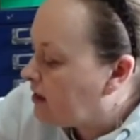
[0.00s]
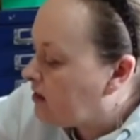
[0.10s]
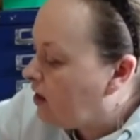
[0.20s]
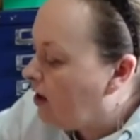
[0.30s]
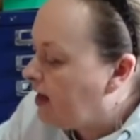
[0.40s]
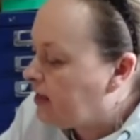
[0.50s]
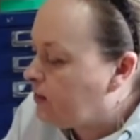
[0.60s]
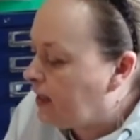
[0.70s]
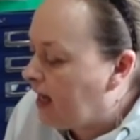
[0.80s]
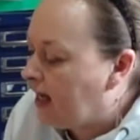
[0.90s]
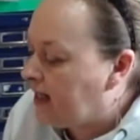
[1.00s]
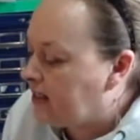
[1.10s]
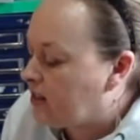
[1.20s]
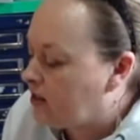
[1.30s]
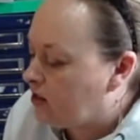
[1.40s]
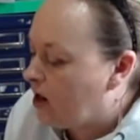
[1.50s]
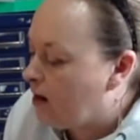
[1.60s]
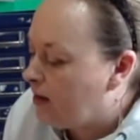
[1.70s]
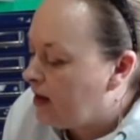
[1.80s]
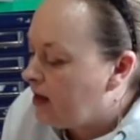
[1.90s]
tight as we can into the
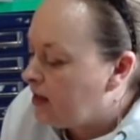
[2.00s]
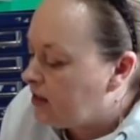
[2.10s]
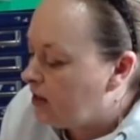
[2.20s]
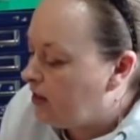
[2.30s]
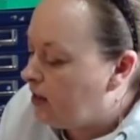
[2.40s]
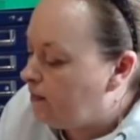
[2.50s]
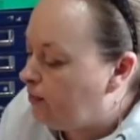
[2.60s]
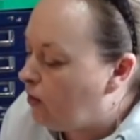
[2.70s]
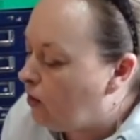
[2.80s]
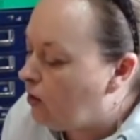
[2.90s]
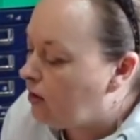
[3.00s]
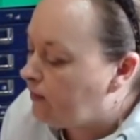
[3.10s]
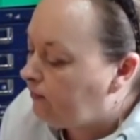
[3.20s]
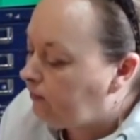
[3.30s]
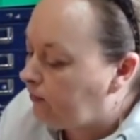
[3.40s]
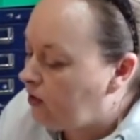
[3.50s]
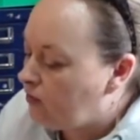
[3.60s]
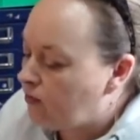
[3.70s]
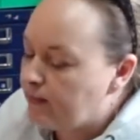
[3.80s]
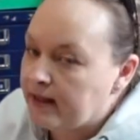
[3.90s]
top. So you're going to pull your
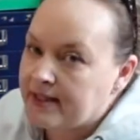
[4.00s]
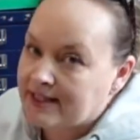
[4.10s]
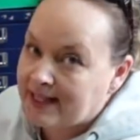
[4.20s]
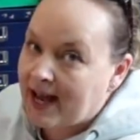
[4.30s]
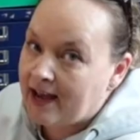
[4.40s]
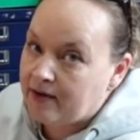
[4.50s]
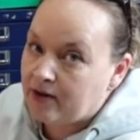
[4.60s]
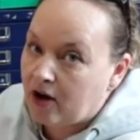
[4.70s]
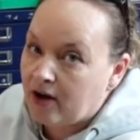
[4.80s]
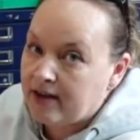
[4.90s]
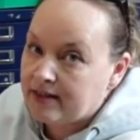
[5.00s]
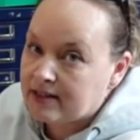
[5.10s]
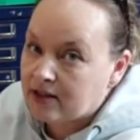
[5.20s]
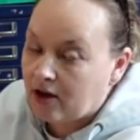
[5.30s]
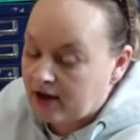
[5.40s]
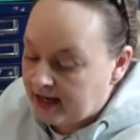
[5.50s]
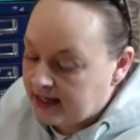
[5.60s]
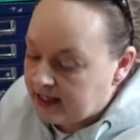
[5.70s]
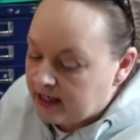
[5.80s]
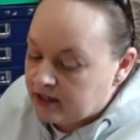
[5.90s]
ribbons down either
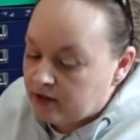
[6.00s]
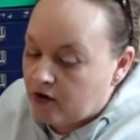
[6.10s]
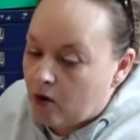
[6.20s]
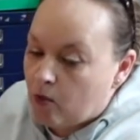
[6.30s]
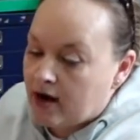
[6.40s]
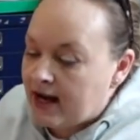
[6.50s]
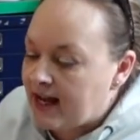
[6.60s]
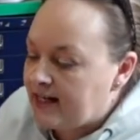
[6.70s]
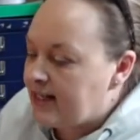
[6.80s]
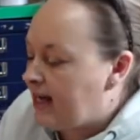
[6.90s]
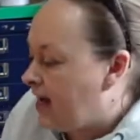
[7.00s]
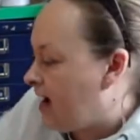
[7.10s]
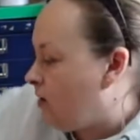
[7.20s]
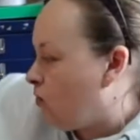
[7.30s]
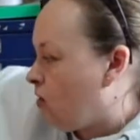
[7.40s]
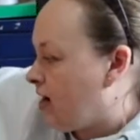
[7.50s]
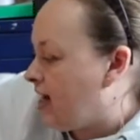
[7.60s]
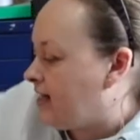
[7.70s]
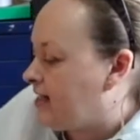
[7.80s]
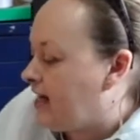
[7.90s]
side. So I've got one hand here and one
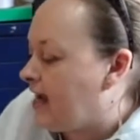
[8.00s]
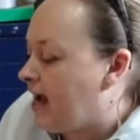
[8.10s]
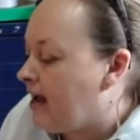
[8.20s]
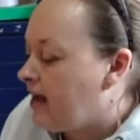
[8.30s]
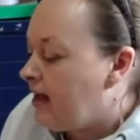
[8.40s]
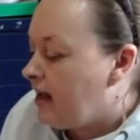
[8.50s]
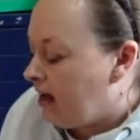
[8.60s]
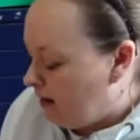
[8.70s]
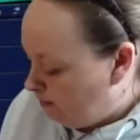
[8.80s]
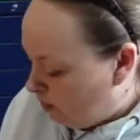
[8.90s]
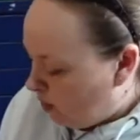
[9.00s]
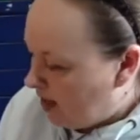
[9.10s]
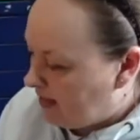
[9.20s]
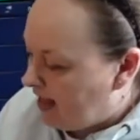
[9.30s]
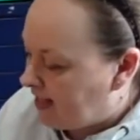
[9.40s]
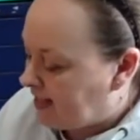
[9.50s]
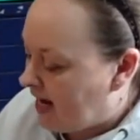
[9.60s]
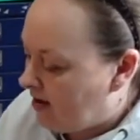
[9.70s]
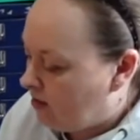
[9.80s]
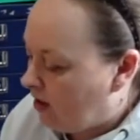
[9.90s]
hand here, and I'm pulling that
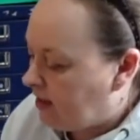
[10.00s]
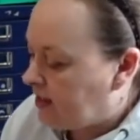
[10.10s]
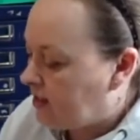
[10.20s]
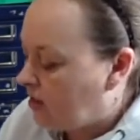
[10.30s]
down nice and